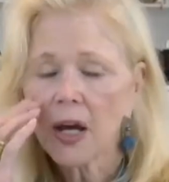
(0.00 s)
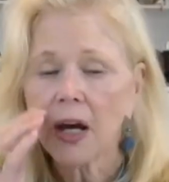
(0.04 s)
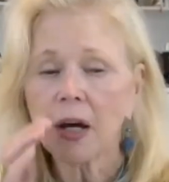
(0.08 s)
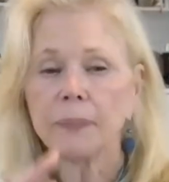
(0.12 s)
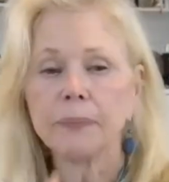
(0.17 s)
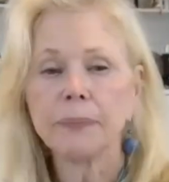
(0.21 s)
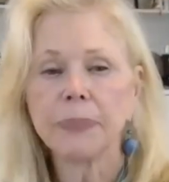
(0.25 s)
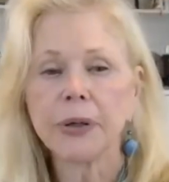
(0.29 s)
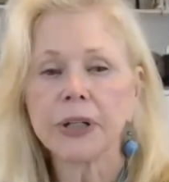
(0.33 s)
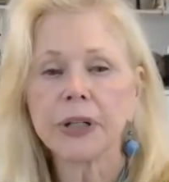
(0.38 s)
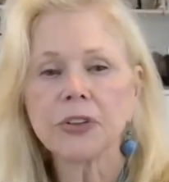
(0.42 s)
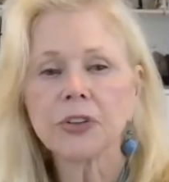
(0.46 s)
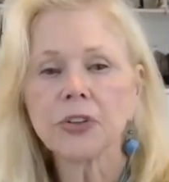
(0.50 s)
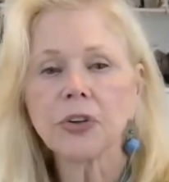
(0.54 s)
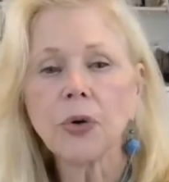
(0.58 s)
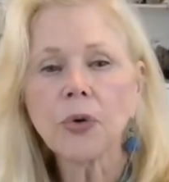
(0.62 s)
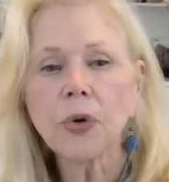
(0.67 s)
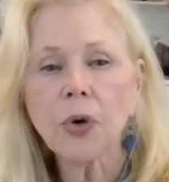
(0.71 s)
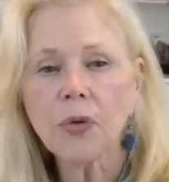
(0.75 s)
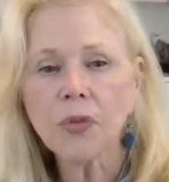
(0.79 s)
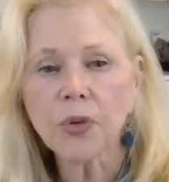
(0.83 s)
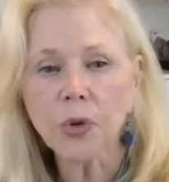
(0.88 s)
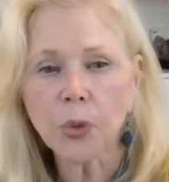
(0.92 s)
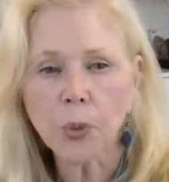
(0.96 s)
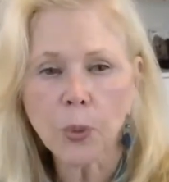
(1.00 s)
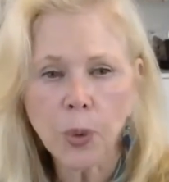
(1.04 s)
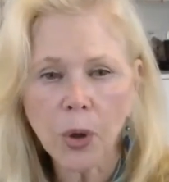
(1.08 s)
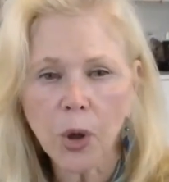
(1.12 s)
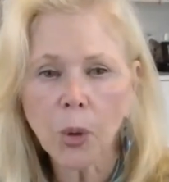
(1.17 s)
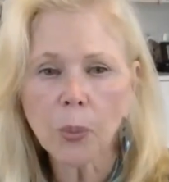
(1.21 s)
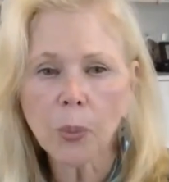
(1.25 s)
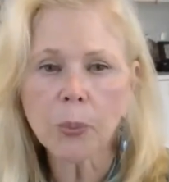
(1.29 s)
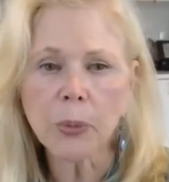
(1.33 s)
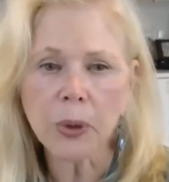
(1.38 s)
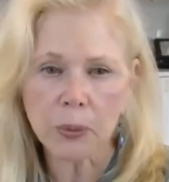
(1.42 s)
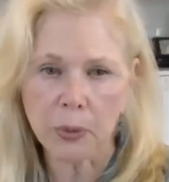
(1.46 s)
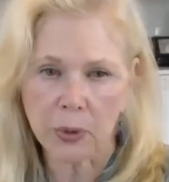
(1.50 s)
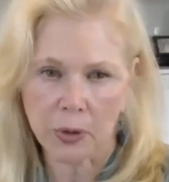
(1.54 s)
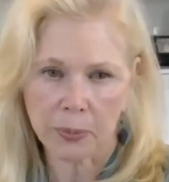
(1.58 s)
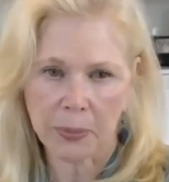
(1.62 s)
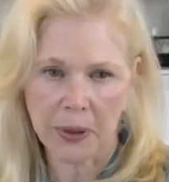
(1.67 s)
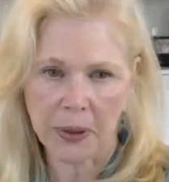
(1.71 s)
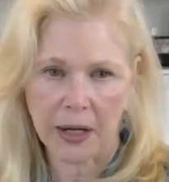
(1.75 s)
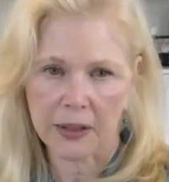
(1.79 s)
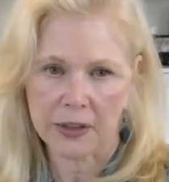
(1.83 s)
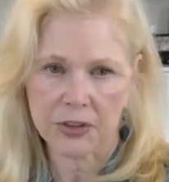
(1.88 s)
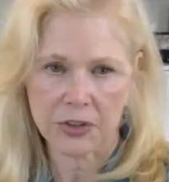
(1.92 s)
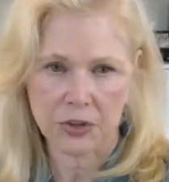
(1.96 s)
But don't overwhelm me with
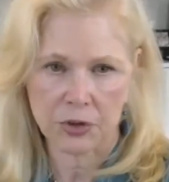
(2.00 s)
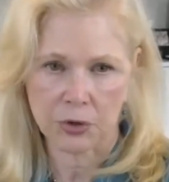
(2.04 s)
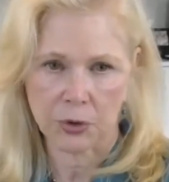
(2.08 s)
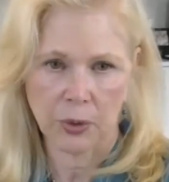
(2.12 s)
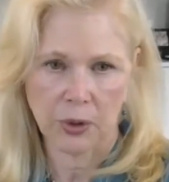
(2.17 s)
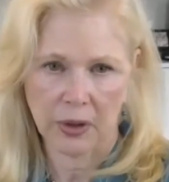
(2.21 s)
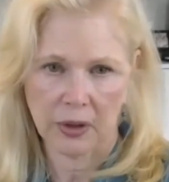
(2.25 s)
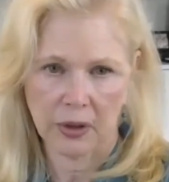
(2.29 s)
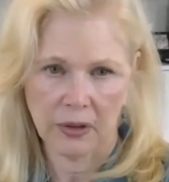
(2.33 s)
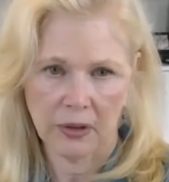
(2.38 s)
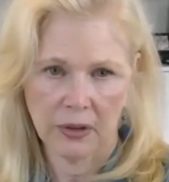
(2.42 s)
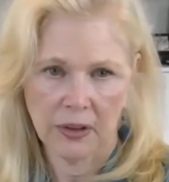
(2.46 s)
backstory.